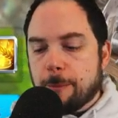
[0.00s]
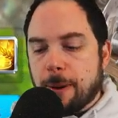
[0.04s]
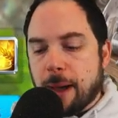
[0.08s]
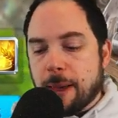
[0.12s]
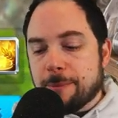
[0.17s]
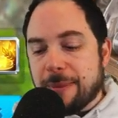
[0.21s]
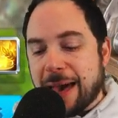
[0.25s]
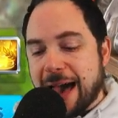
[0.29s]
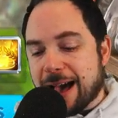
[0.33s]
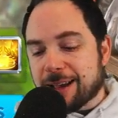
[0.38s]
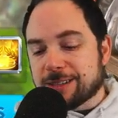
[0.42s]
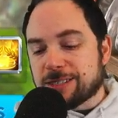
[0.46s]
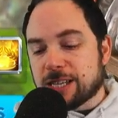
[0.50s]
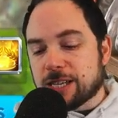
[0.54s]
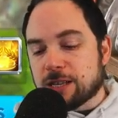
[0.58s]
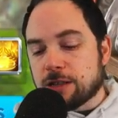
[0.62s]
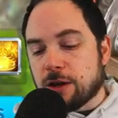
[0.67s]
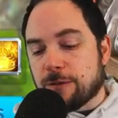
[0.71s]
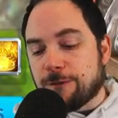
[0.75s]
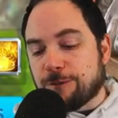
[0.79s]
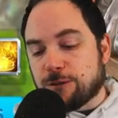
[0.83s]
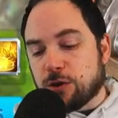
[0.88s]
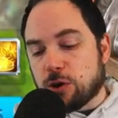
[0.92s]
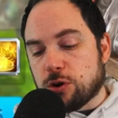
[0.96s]
By
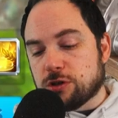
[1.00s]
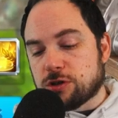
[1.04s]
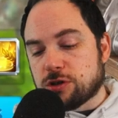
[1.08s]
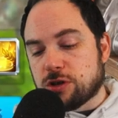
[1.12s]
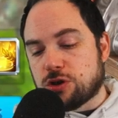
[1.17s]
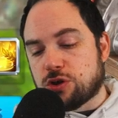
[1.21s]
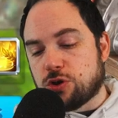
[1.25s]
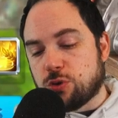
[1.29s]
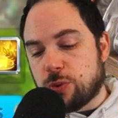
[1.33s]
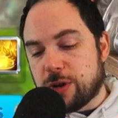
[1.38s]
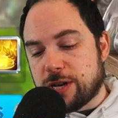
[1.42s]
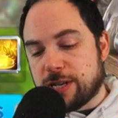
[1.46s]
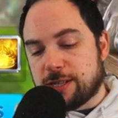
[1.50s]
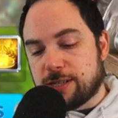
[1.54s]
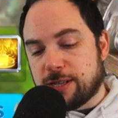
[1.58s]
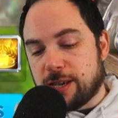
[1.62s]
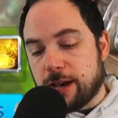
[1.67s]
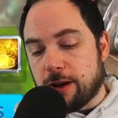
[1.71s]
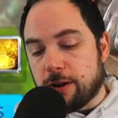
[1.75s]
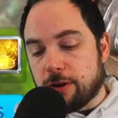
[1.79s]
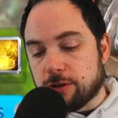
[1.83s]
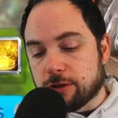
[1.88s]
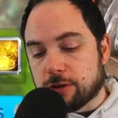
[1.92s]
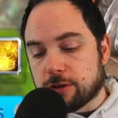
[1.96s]
maxing the first three
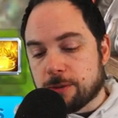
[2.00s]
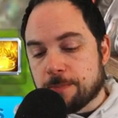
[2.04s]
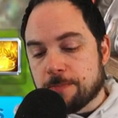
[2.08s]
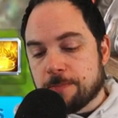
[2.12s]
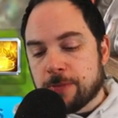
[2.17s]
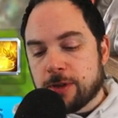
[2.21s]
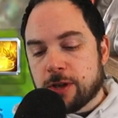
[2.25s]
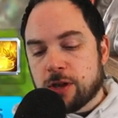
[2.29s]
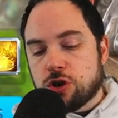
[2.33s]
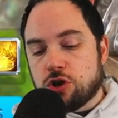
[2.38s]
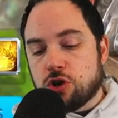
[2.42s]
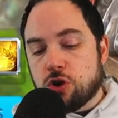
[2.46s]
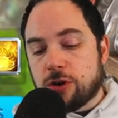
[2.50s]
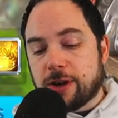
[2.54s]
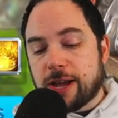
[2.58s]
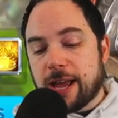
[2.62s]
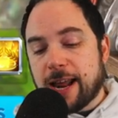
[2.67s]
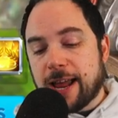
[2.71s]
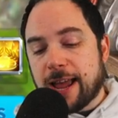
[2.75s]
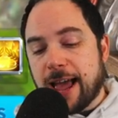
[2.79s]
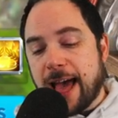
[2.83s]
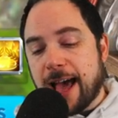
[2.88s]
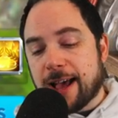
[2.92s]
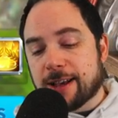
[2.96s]
skills, you're
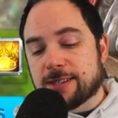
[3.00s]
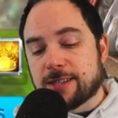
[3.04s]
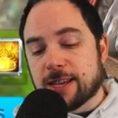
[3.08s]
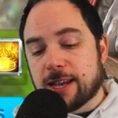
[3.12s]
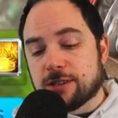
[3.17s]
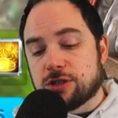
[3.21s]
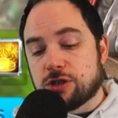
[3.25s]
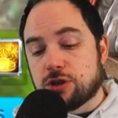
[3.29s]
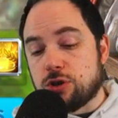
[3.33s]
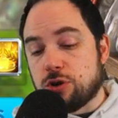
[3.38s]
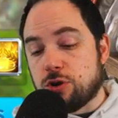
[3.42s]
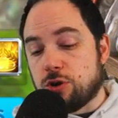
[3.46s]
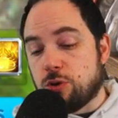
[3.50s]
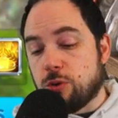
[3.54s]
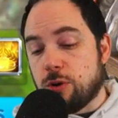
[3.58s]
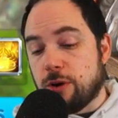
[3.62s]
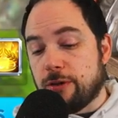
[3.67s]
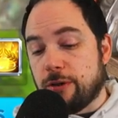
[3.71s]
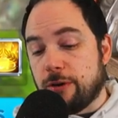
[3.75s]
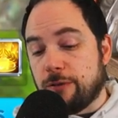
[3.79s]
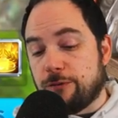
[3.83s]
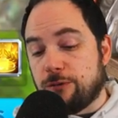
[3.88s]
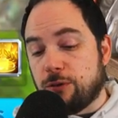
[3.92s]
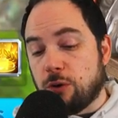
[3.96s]
getting access to
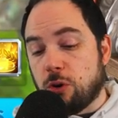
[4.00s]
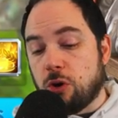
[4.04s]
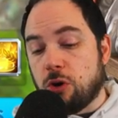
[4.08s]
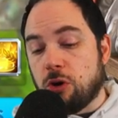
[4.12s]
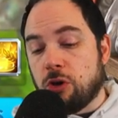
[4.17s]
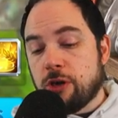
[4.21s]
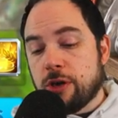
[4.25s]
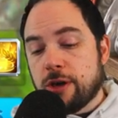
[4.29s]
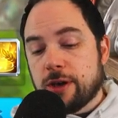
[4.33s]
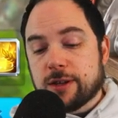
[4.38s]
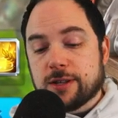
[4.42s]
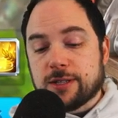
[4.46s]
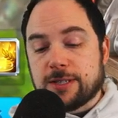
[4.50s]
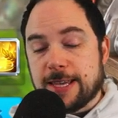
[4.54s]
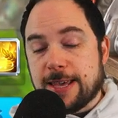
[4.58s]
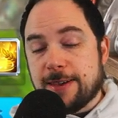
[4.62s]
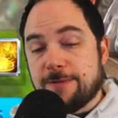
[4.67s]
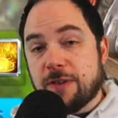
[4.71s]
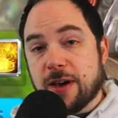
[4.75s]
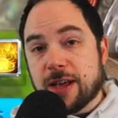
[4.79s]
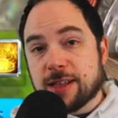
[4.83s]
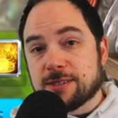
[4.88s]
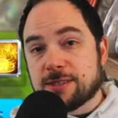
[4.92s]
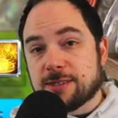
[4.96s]
the full
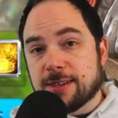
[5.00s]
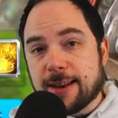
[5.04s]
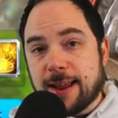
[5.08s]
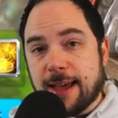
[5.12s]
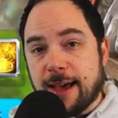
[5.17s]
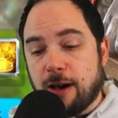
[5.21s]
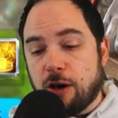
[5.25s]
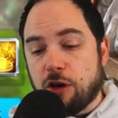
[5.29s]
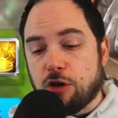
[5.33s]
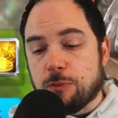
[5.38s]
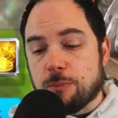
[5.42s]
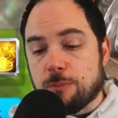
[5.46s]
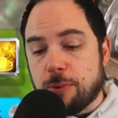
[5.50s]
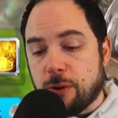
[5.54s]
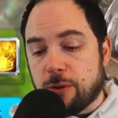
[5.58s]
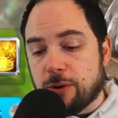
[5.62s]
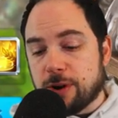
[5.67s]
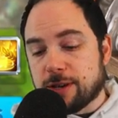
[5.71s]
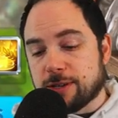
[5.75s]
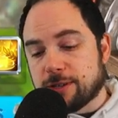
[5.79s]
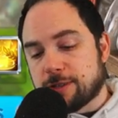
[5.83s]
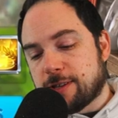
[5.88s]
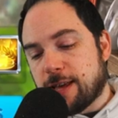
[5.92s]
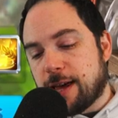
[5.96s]
defense and health
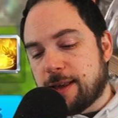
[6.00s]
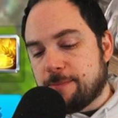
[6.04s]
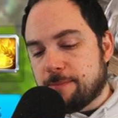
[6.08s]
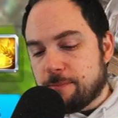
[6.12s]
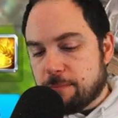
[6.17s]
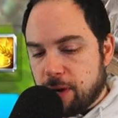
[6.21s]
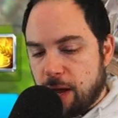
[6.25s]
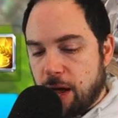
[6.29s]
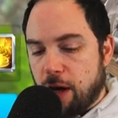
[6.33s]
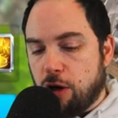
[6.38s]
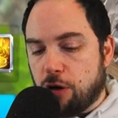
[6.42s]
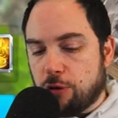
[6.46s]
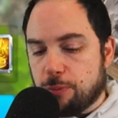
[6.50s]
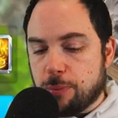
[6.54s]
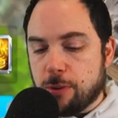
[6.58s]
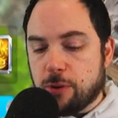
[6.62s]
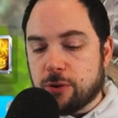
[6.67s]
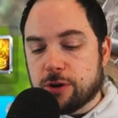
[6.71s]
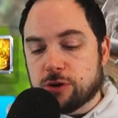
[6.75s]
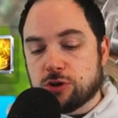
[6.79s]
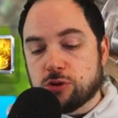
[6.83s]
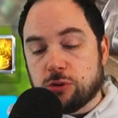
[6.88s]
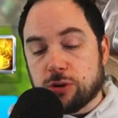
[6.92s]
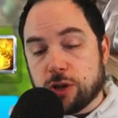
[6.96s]
bonus. That health
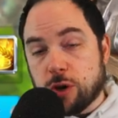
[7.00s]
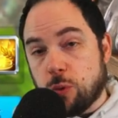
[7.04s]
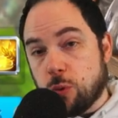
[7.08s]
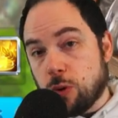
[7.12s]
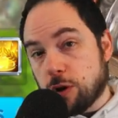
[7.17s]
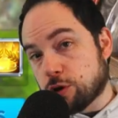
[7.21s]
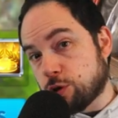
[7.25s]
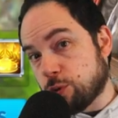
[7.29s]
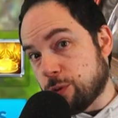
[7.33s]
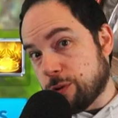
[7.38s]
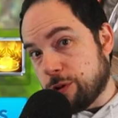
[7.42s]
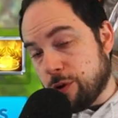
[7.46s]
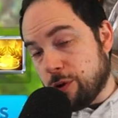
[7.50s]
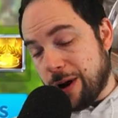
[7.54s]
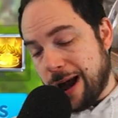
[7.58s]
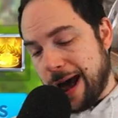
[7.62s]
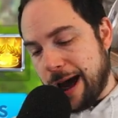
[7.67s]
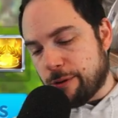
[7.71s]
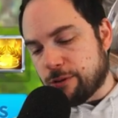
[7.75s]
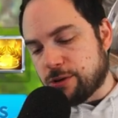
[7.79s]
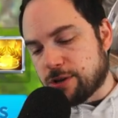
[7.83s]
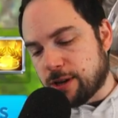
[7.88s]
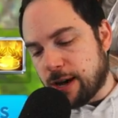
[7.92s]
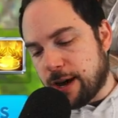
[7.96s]
bonus only works when you're
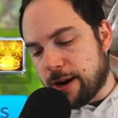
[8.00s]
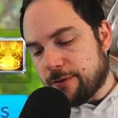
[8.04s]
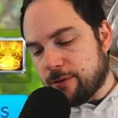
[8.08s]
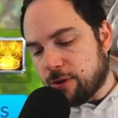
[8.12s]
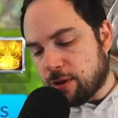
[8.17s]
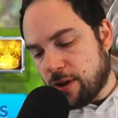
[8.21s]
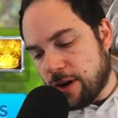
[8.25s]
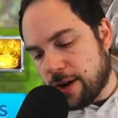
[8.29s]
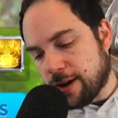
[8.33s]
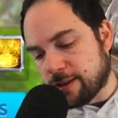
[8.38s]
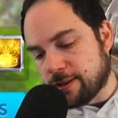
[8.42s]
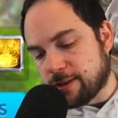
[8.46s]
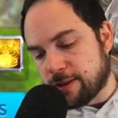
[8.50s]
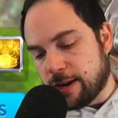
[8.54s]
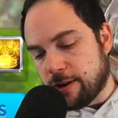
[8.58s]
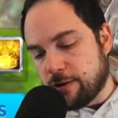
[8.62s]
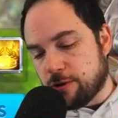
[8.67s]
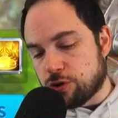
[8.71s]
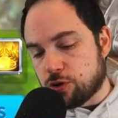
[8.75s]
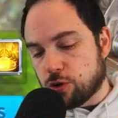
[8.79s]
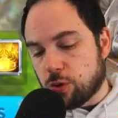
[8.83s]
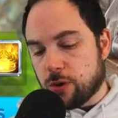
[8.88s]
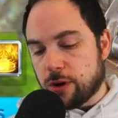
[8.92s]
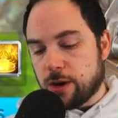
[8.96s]
outside of alliance
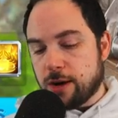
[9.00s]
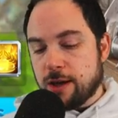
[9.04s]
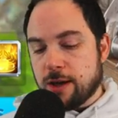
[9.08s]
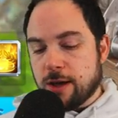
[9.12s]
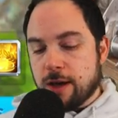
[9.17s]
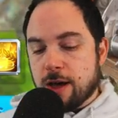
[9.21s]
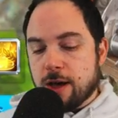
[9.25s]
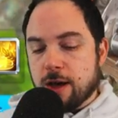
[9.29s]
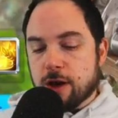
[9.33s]
territory.